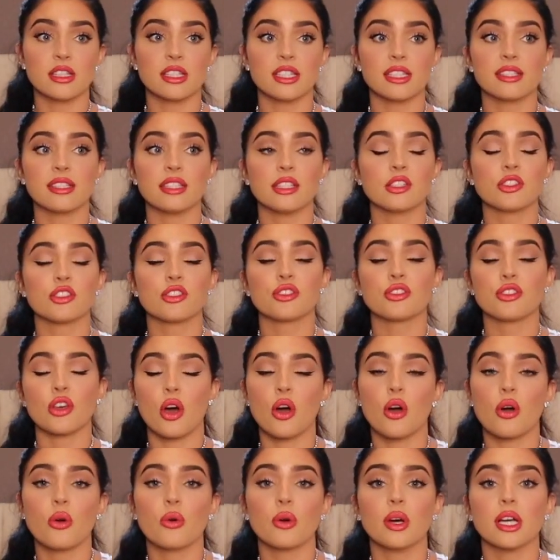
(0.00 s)
This is
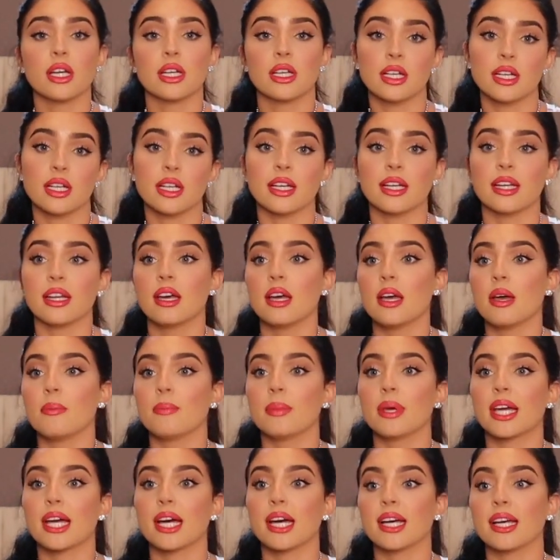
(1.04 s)
so good
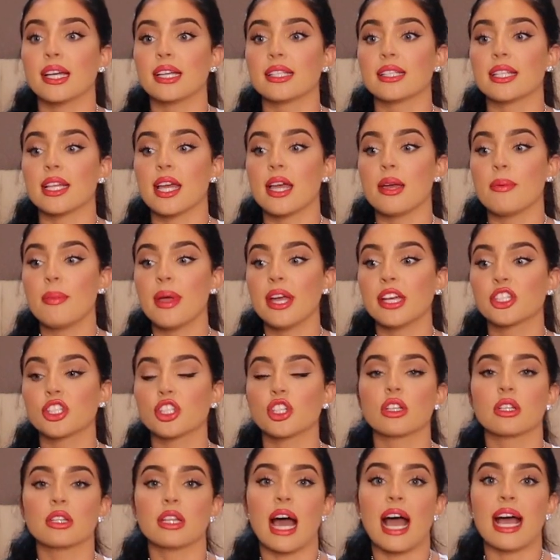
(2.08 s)
because it makes
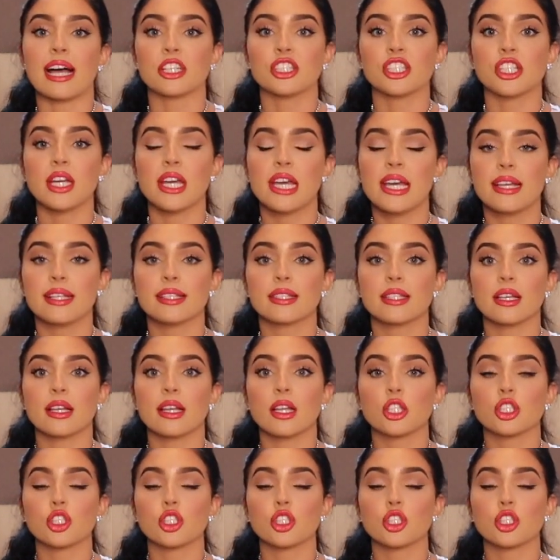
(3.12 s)
your lashes